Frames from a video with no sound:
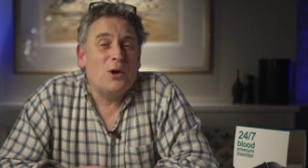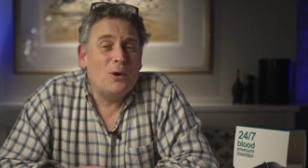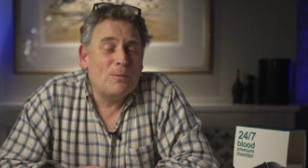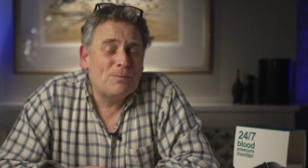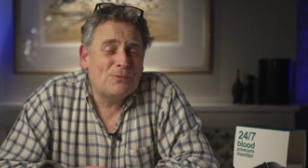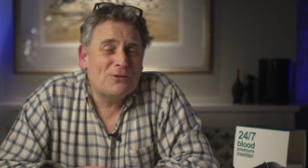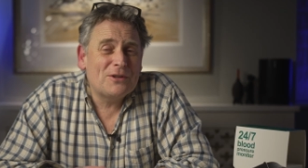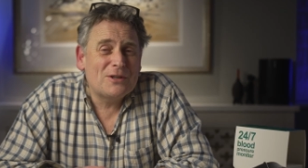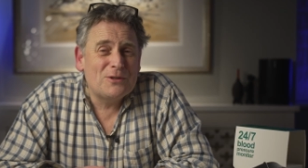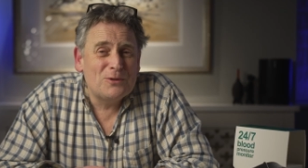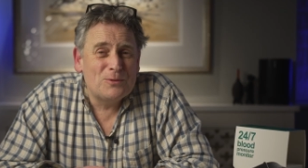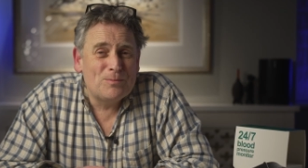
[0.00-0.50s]

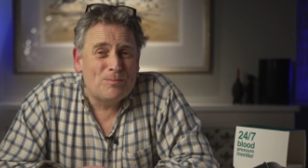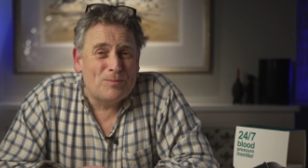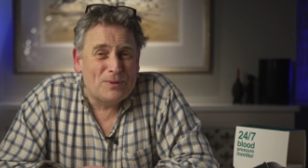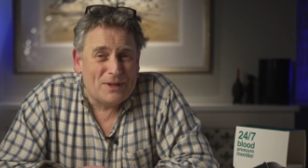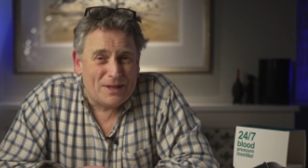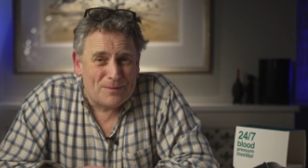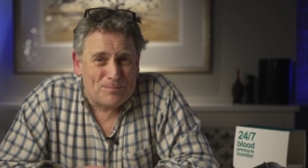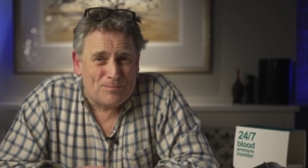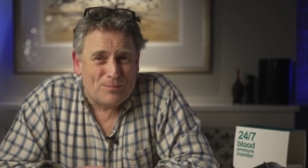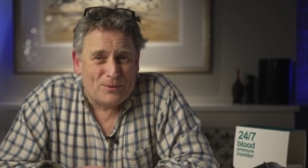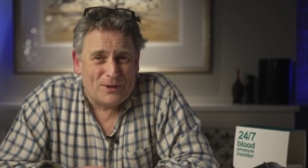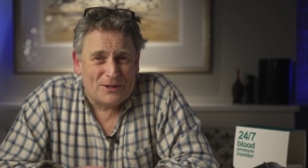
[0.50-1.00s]
optical
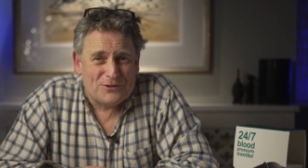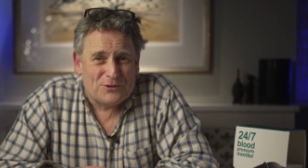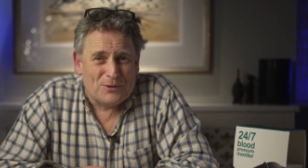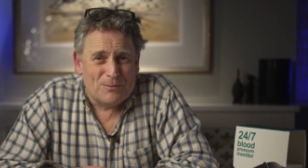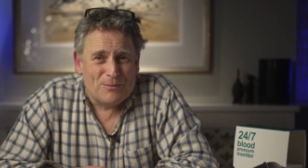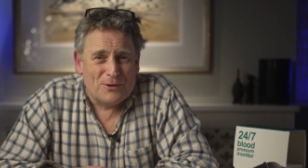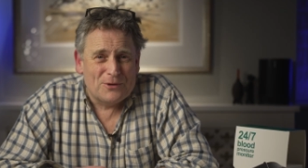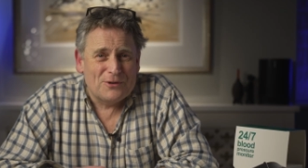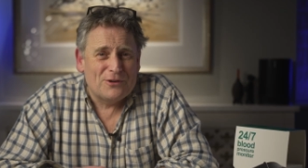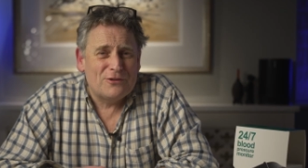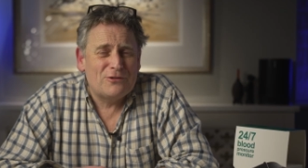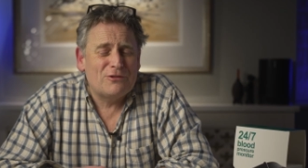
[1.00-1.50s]
blood pressure
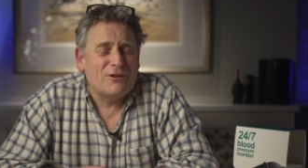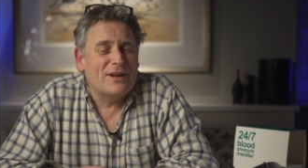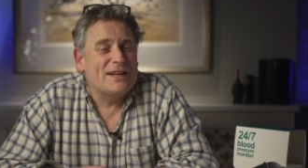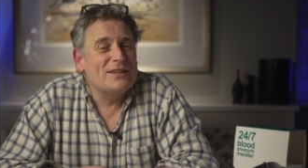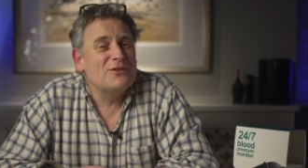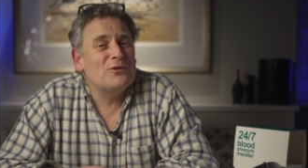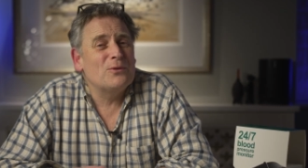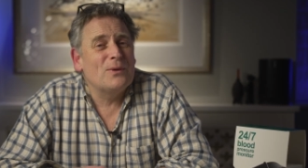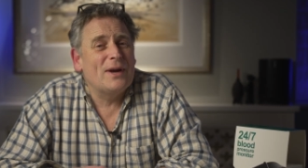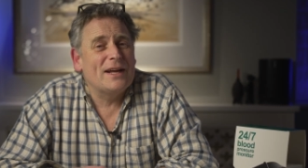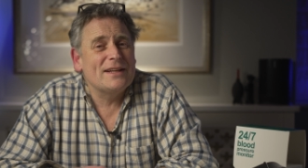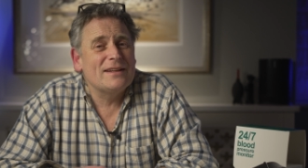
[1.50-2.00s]
monitoring
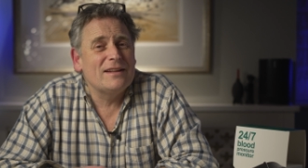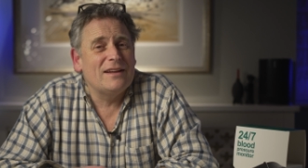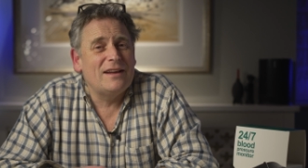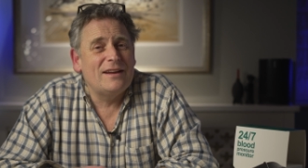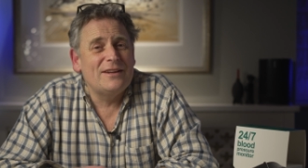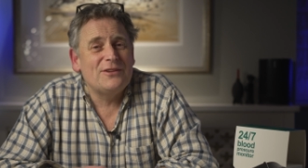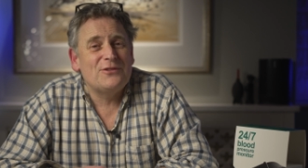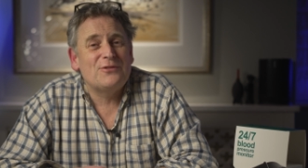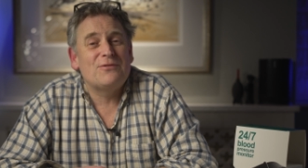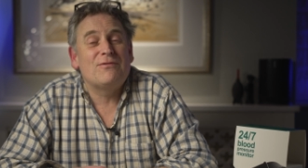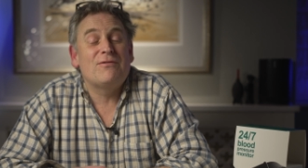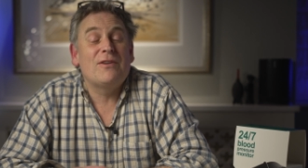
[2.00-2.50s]
to
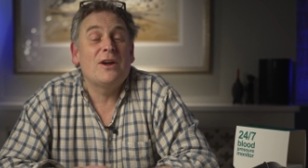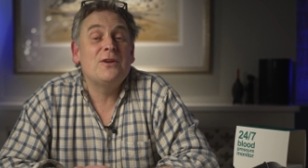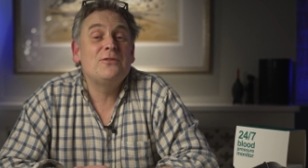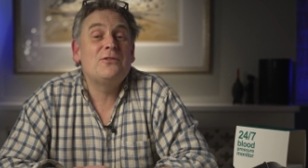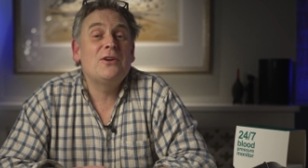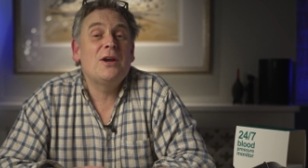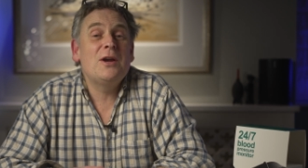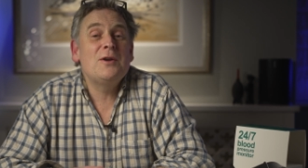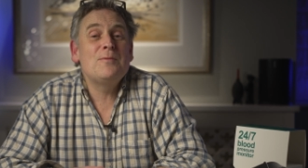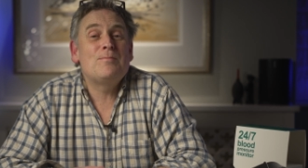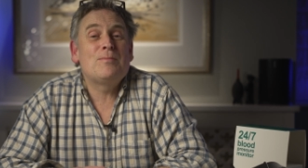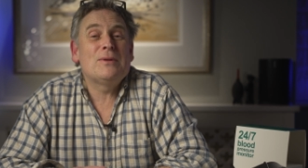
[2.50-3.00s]
analyse
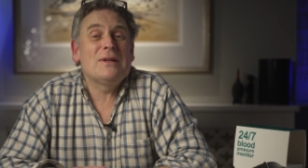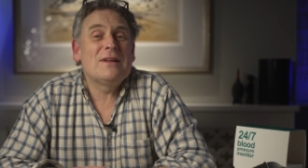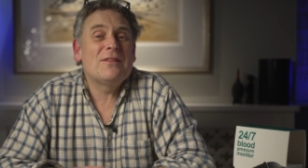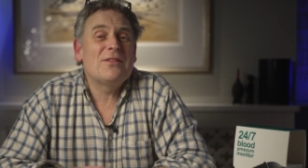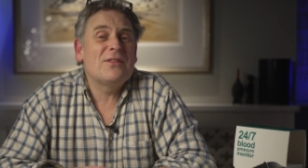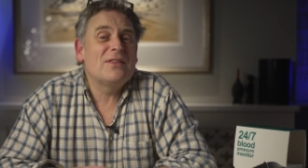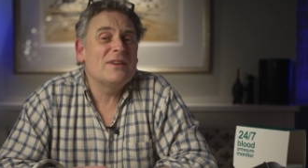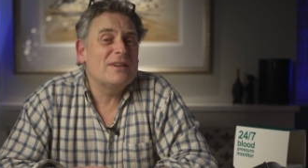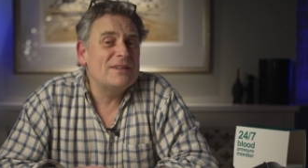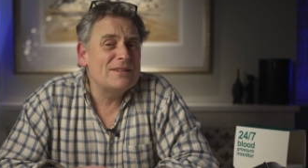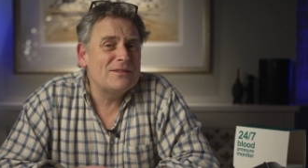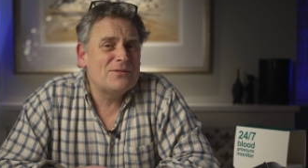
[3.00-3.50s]

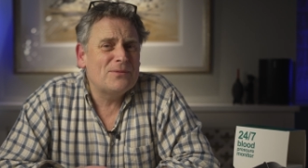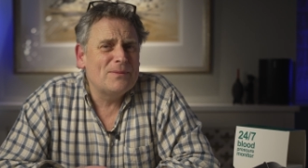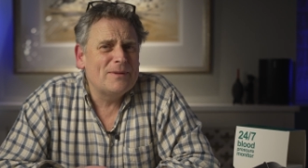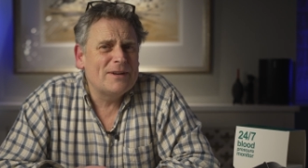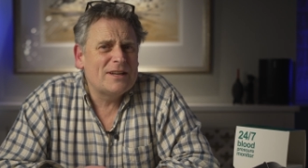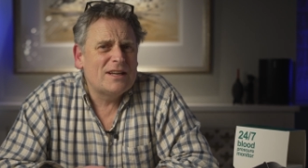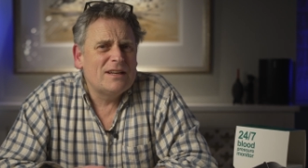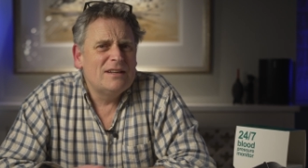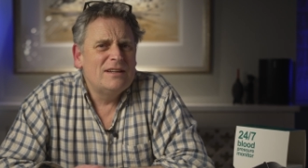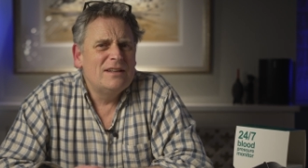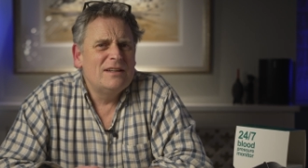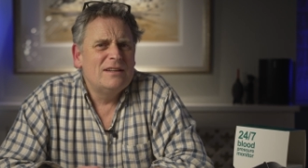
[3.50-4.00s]
photoplethysmic,